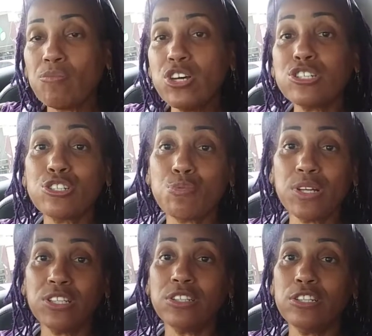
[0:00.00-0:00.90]
This is
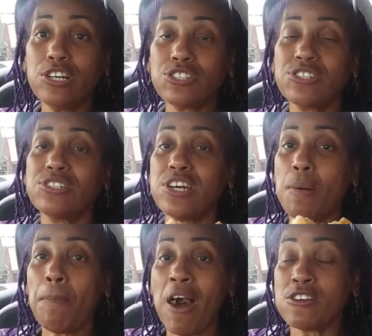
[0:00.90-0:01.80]
really delicious. The
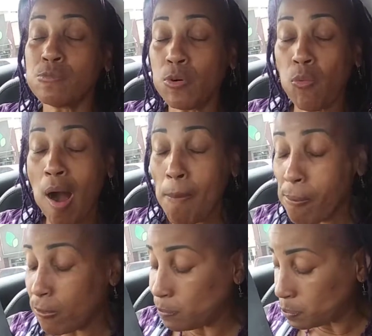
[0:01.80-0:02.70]
Impossible
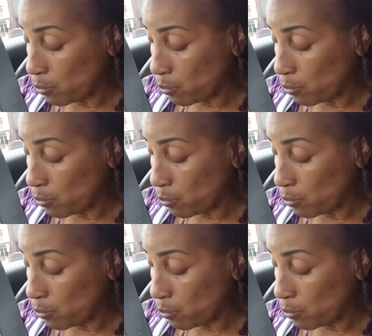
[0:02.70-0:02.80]
Whopper